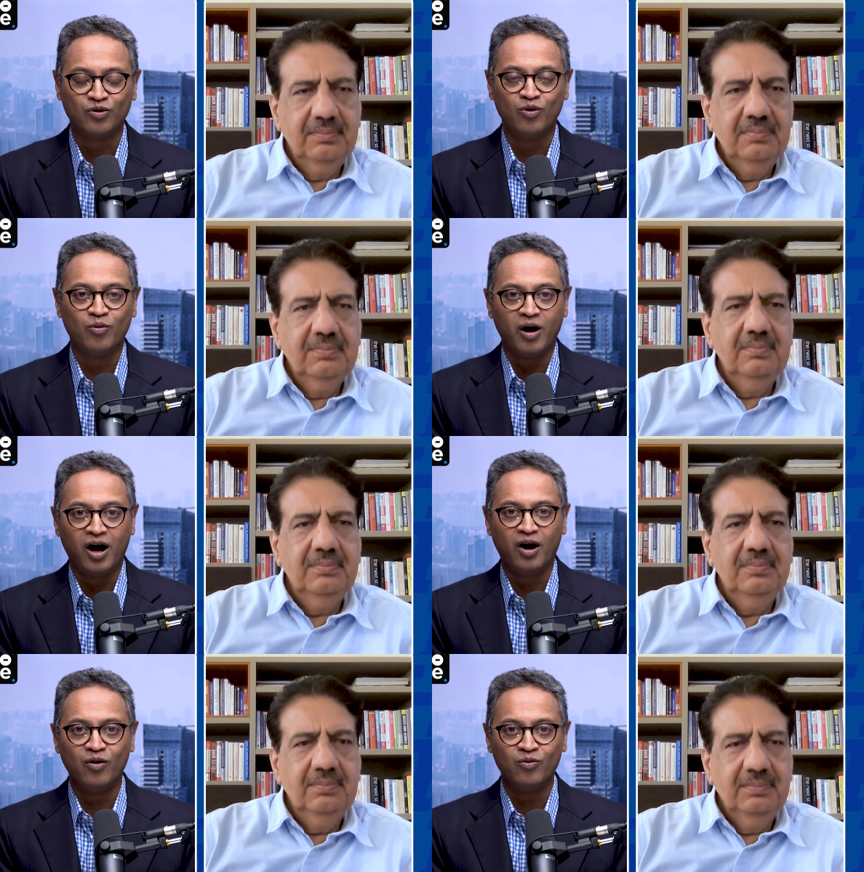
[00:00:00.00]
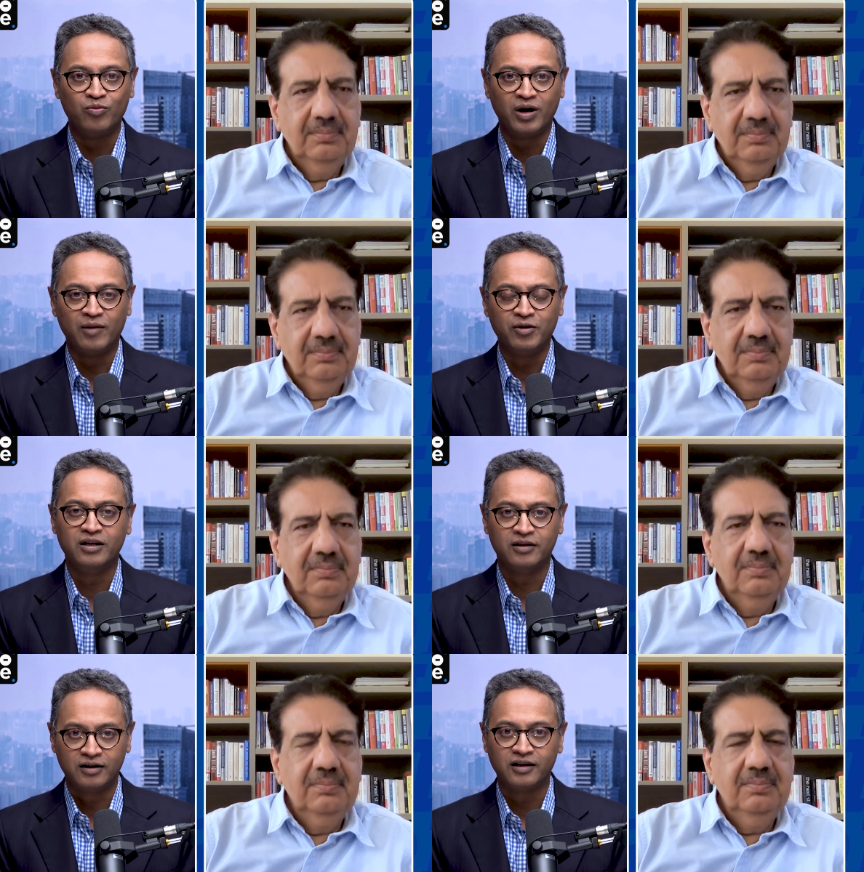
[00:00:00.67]
Speaker 1: So, how, I
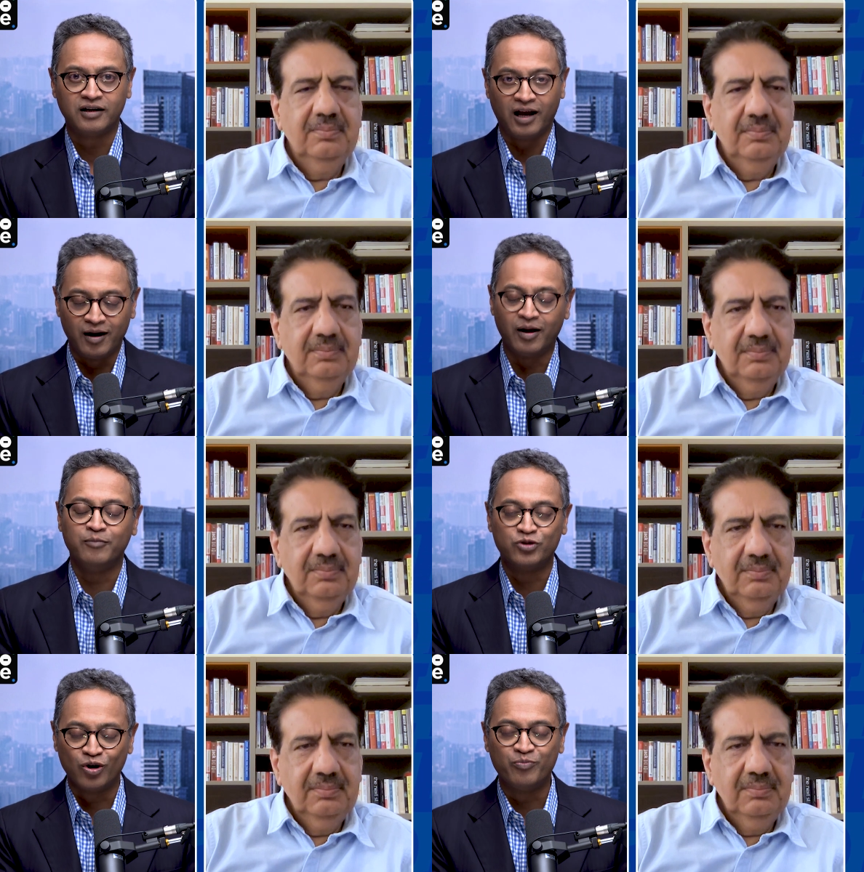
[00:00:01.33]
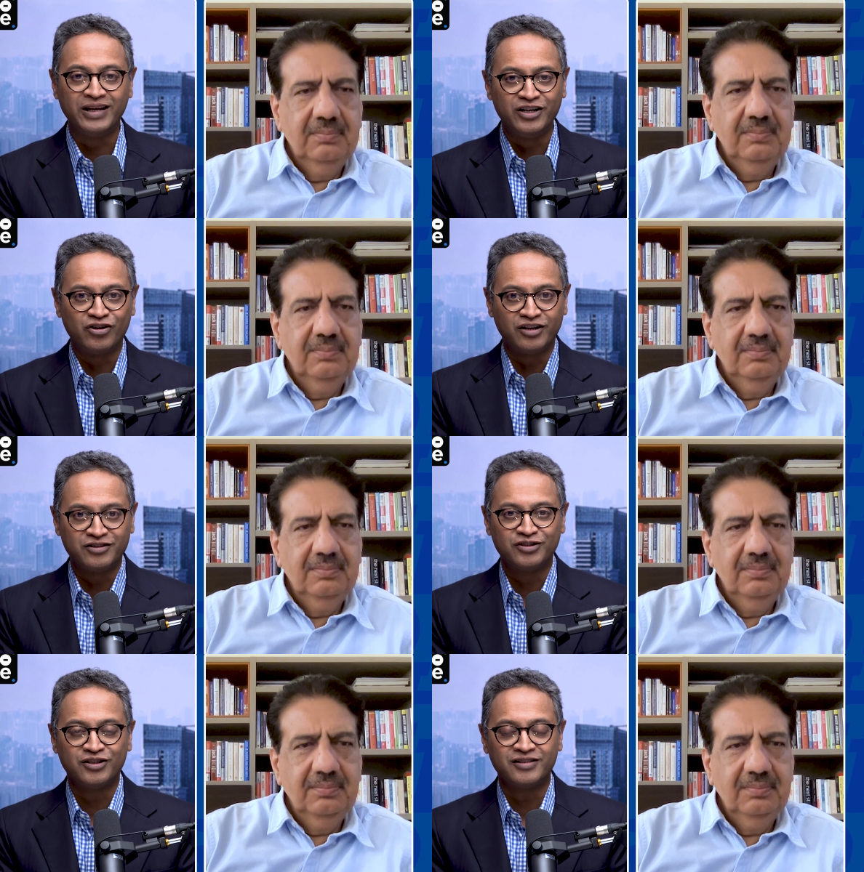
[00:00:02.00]
mean, I'm sure many
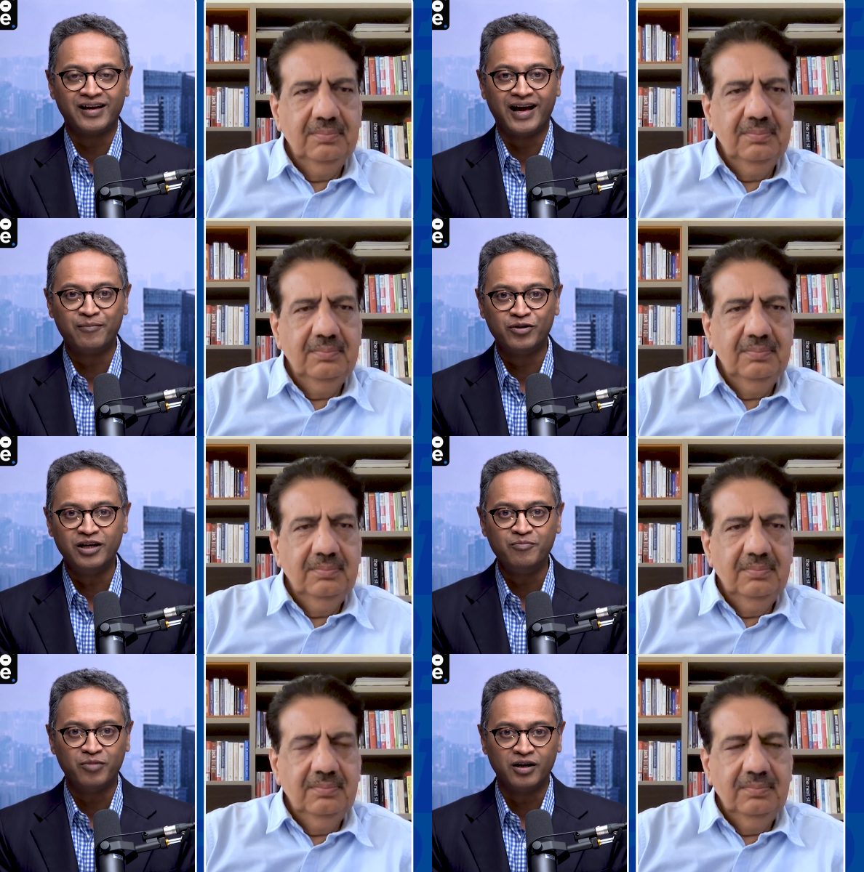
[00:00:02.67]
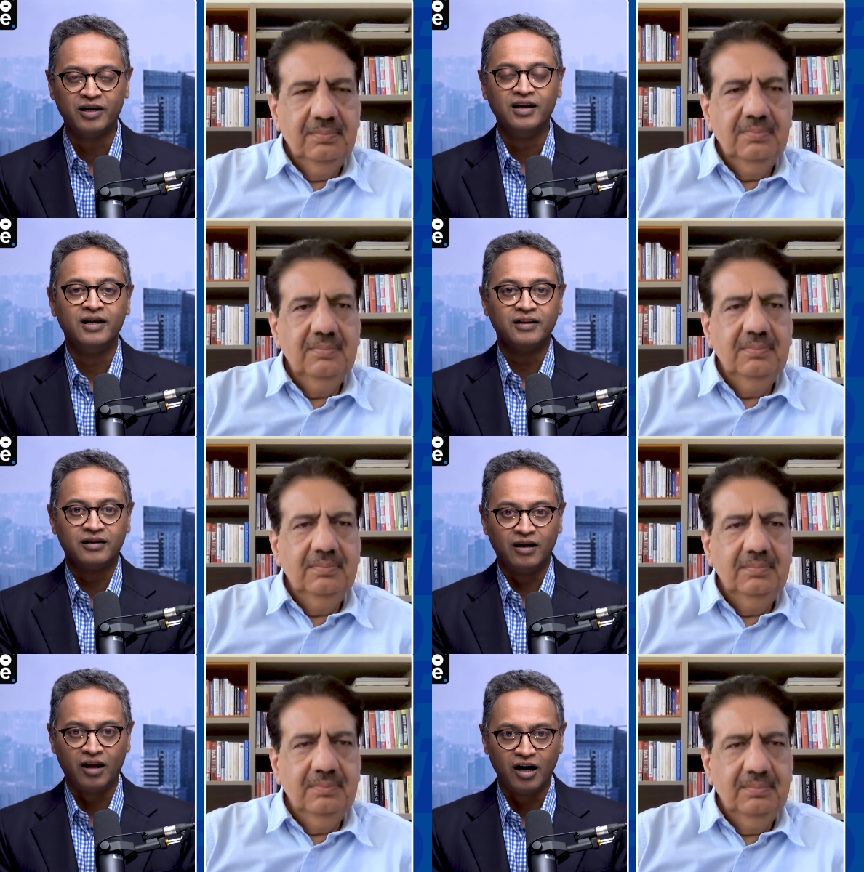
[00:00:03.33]
transitions are happening, but
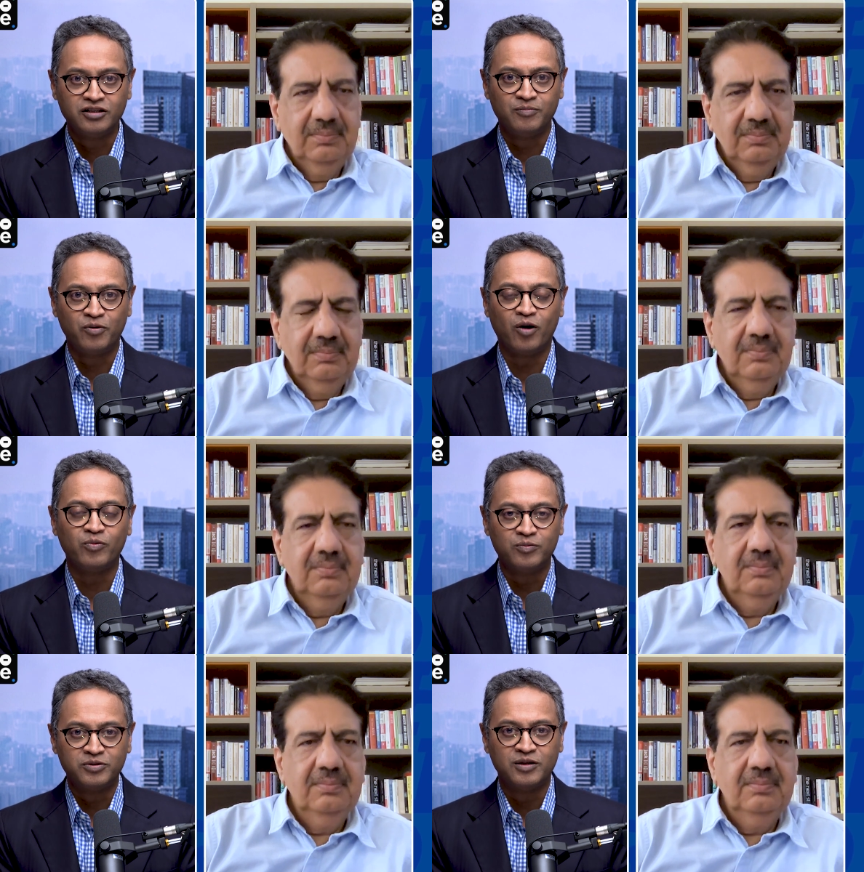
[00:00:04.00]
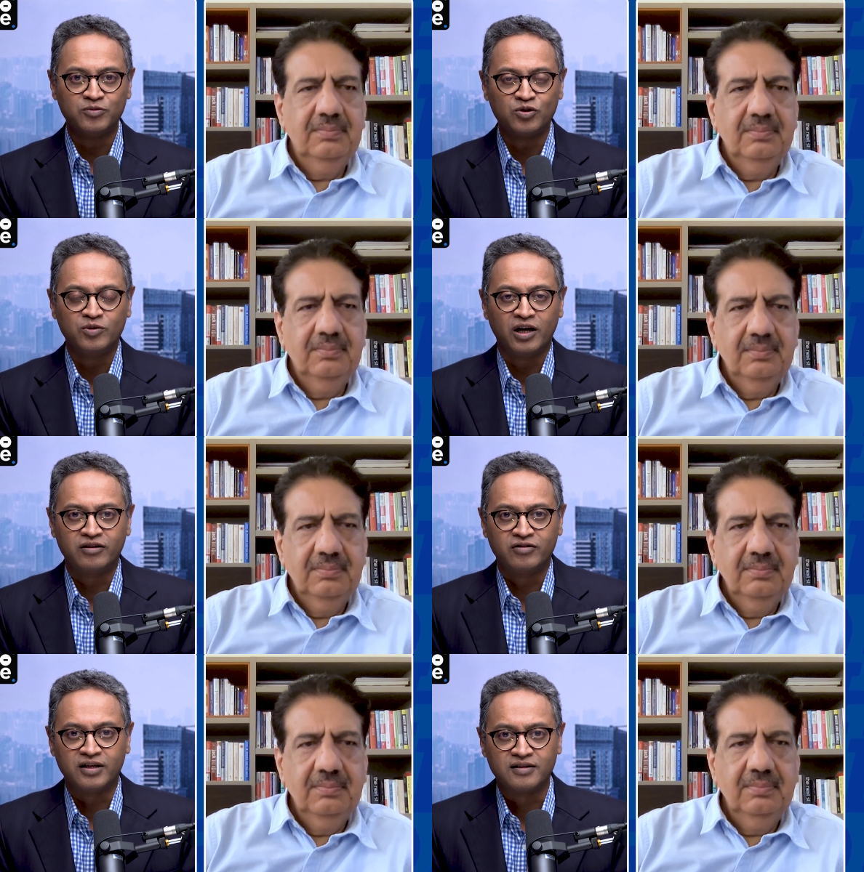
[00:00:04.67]
the larger problem seems to
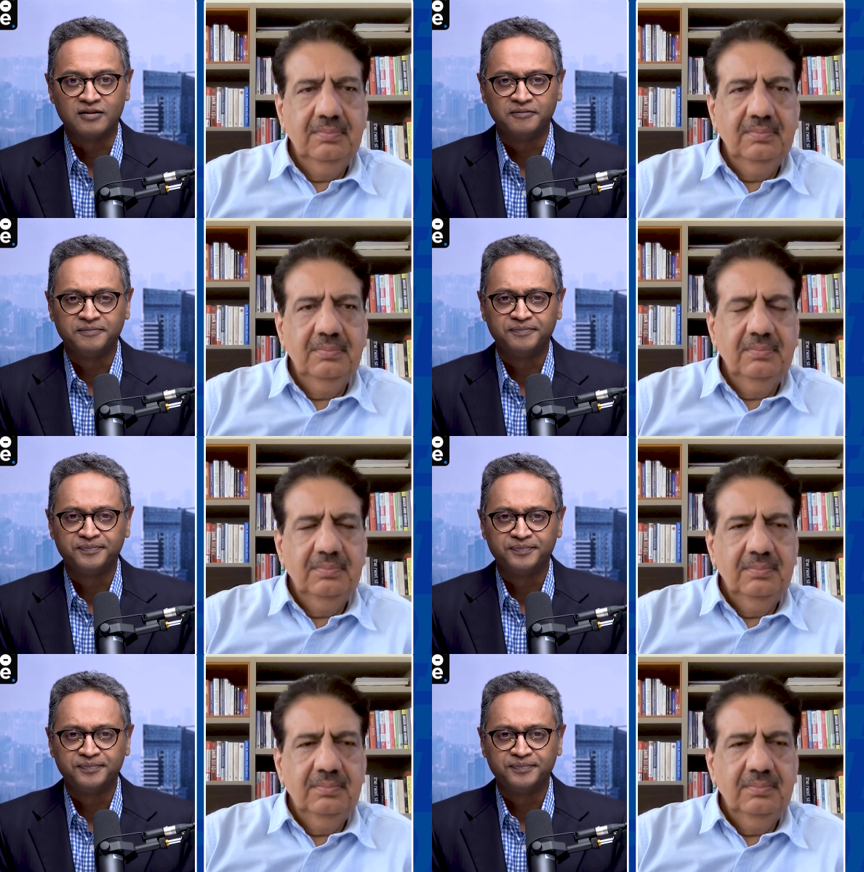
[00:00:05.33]
be unaddressed.